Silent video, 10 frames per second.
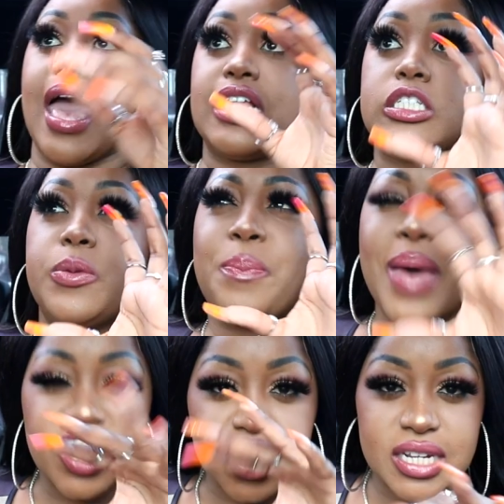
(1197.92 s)

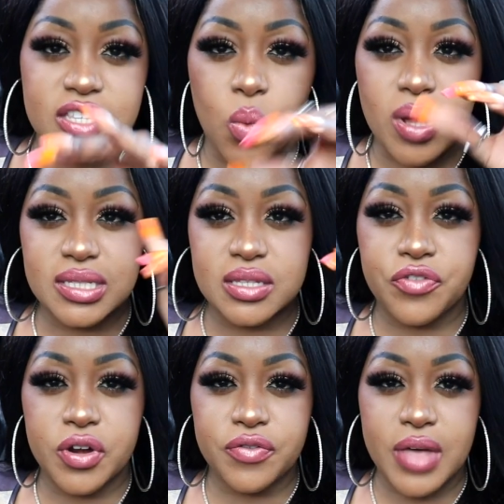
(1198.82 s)
especially the ones in the
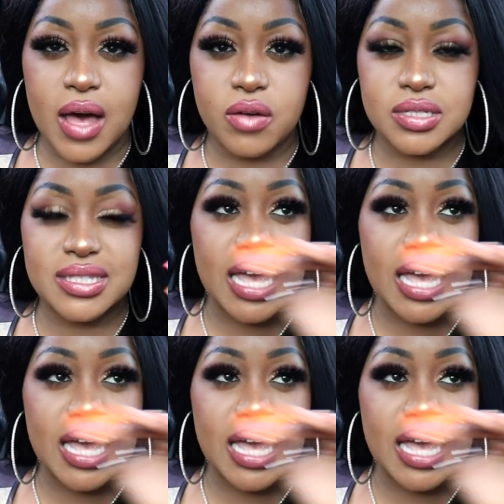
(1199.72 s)
front of the house,